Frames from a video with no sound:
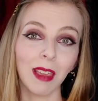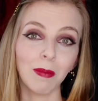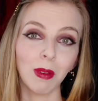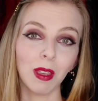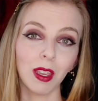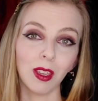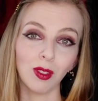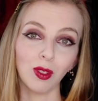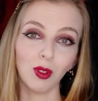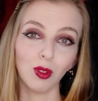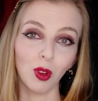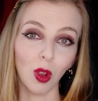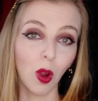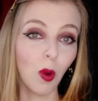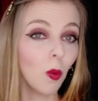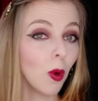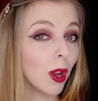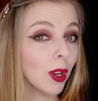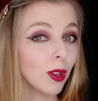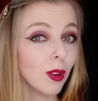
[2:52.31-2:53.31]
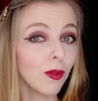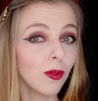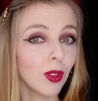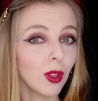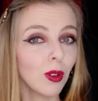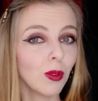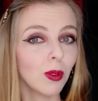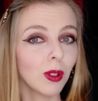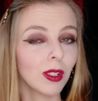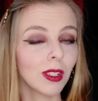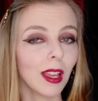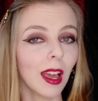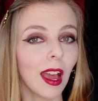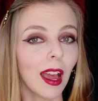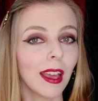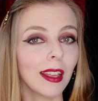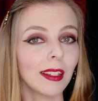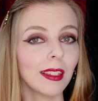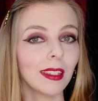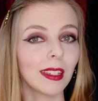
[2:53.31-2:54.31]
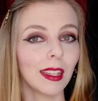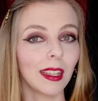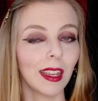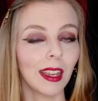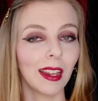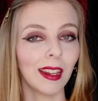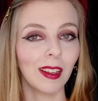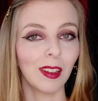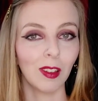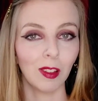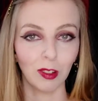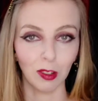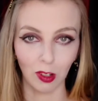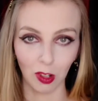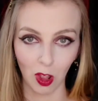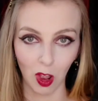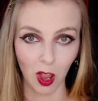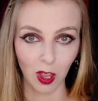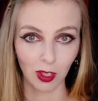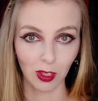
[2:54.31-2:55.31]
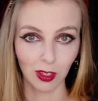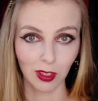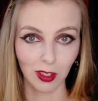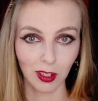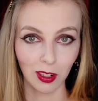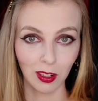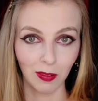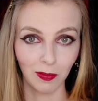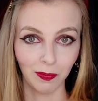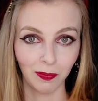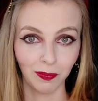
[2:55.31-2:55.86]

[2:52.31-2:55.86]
because you don't want your viewers' eyes to get lost.